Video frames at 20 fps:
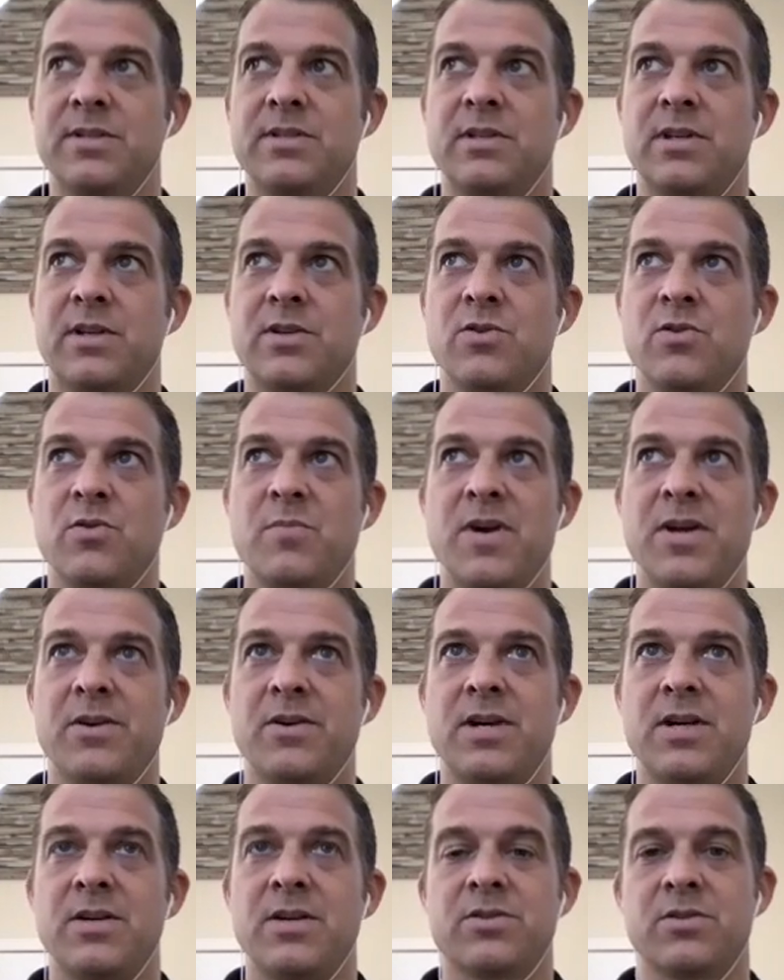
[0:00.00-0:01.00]
Like no matter
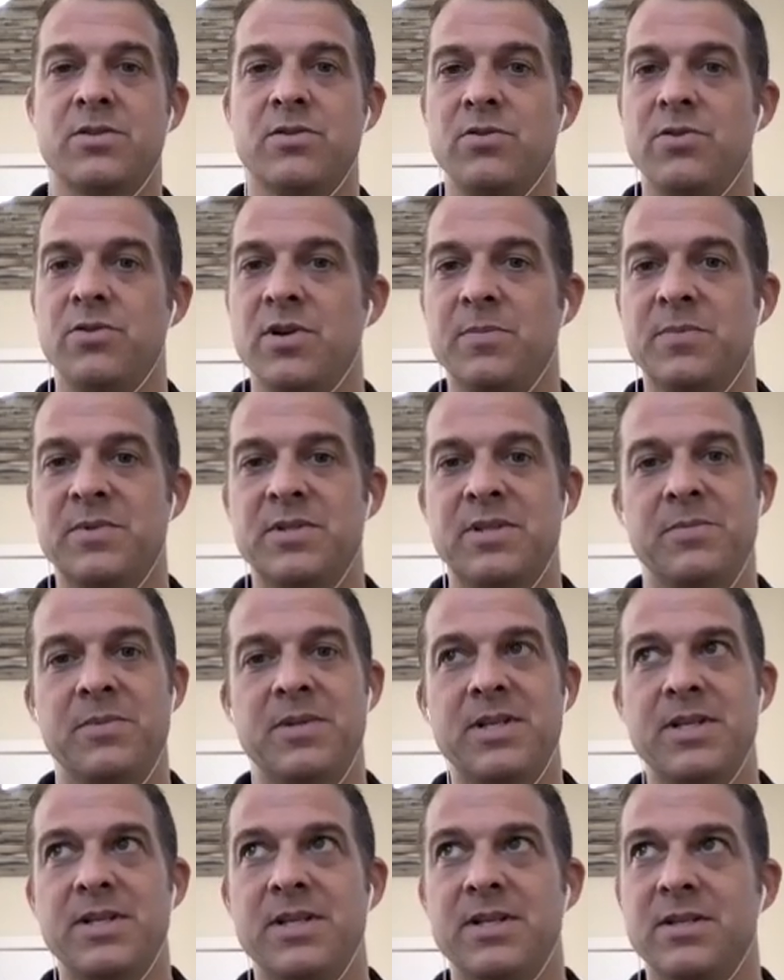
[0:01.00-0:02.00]
how screwed up
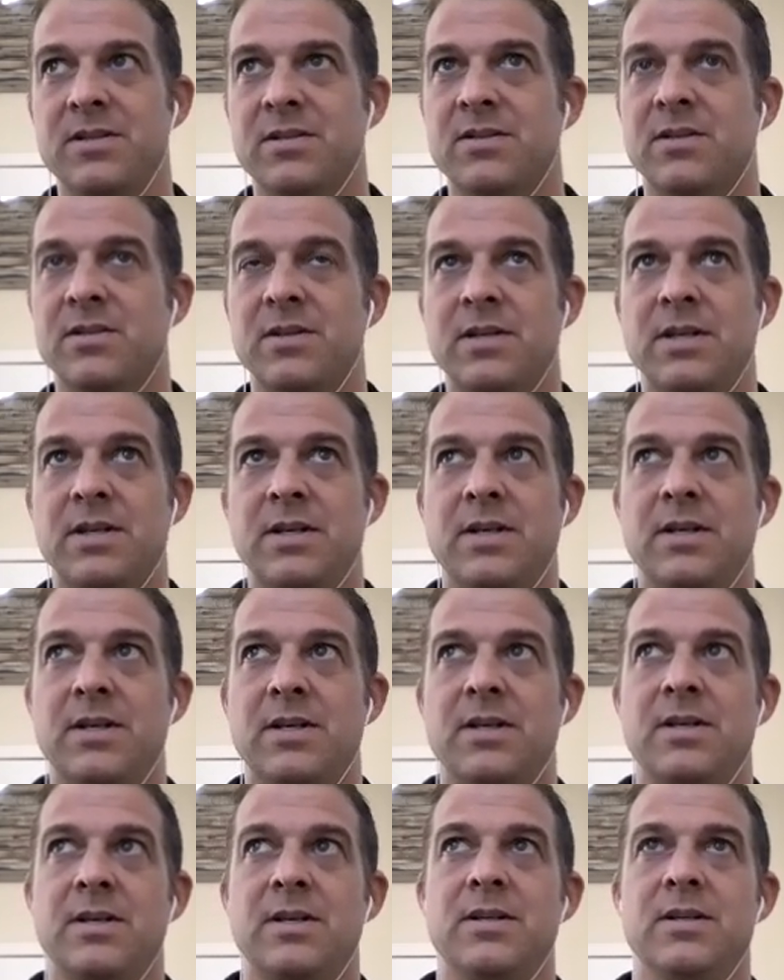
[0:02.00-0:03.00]
something is,
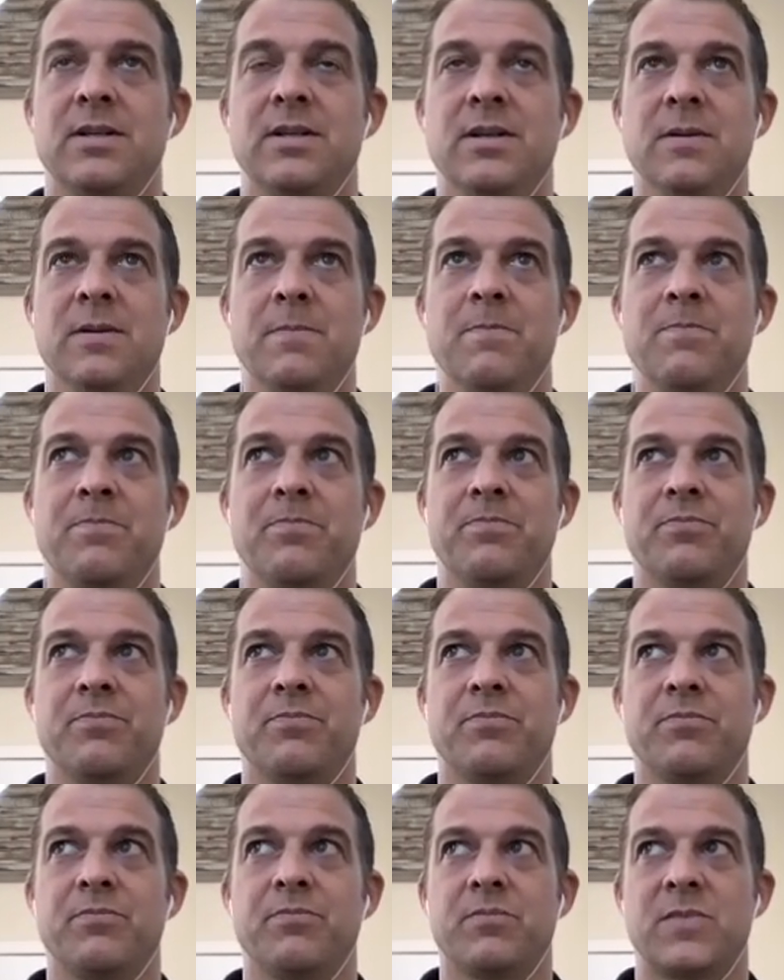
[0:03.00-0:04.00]
um,
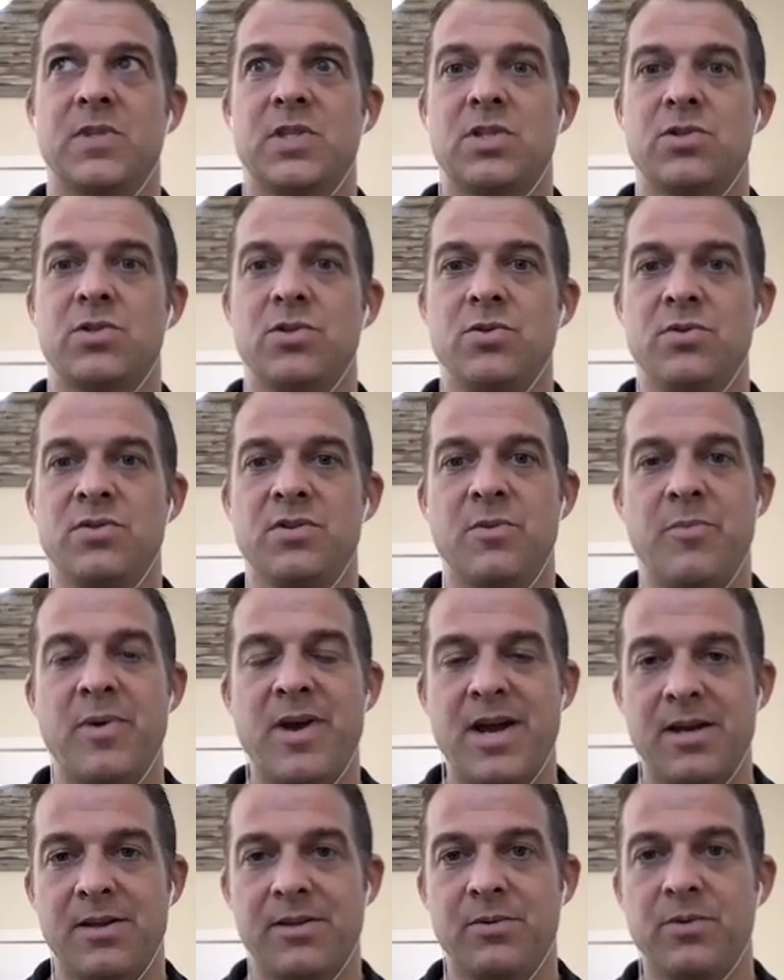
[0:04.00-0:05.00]
choose a
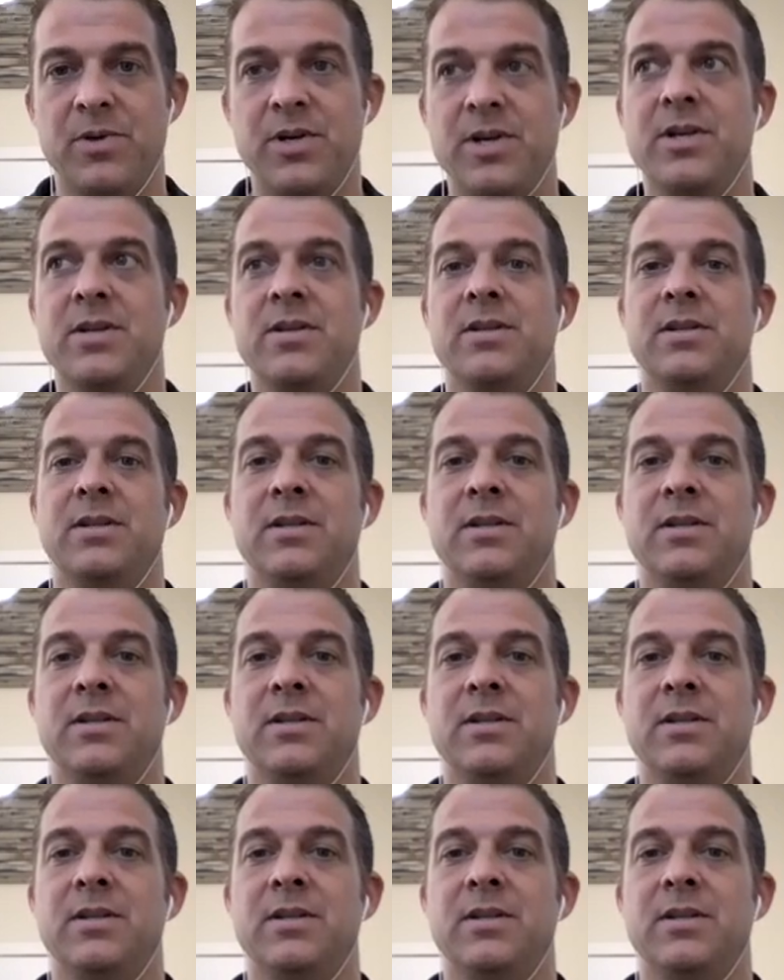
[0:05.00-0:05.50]
pathway.